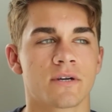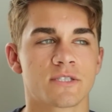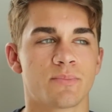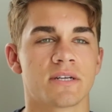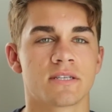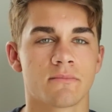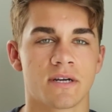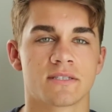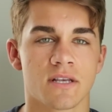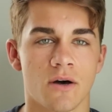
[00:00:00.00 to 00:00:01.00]
expressing
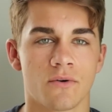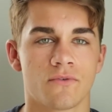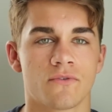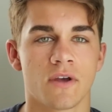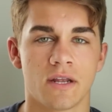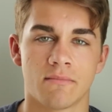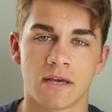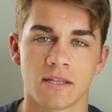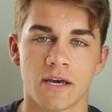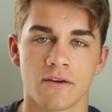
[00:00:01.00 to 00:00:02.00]
myself and
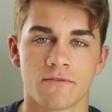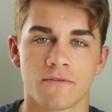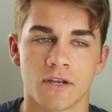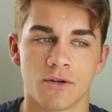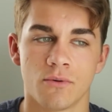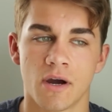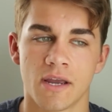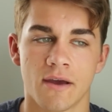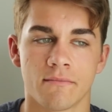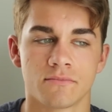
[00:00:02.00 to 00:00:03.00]
my life and who I
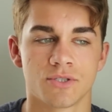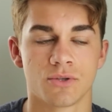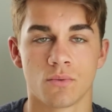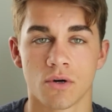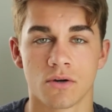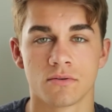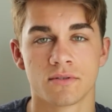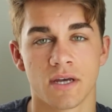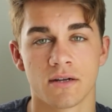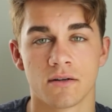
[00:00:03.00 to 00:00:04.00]
am to the
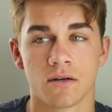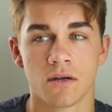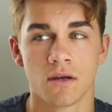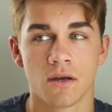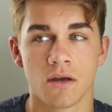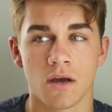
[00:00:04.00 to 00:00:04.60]
world, then